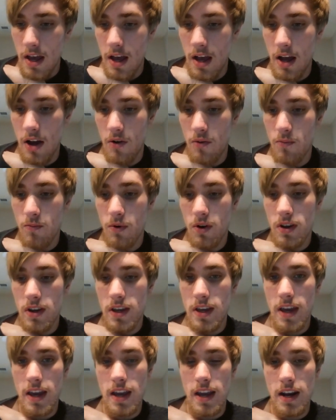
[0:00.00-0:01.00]
rook
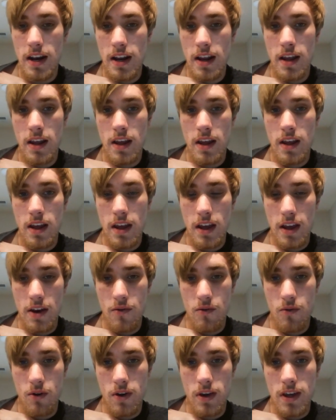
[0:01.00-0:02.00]
e8,
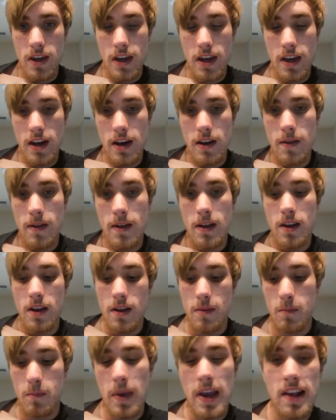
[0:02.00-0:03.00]
and rook e8.
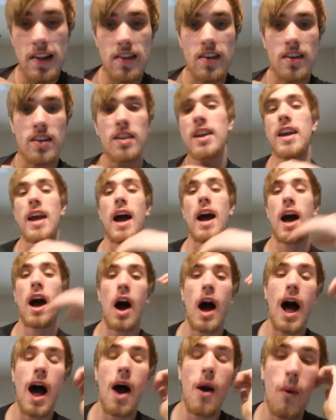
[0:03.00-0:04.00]
Basically,
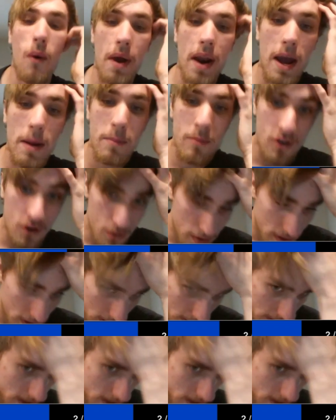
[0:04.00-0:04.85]
what I'm doing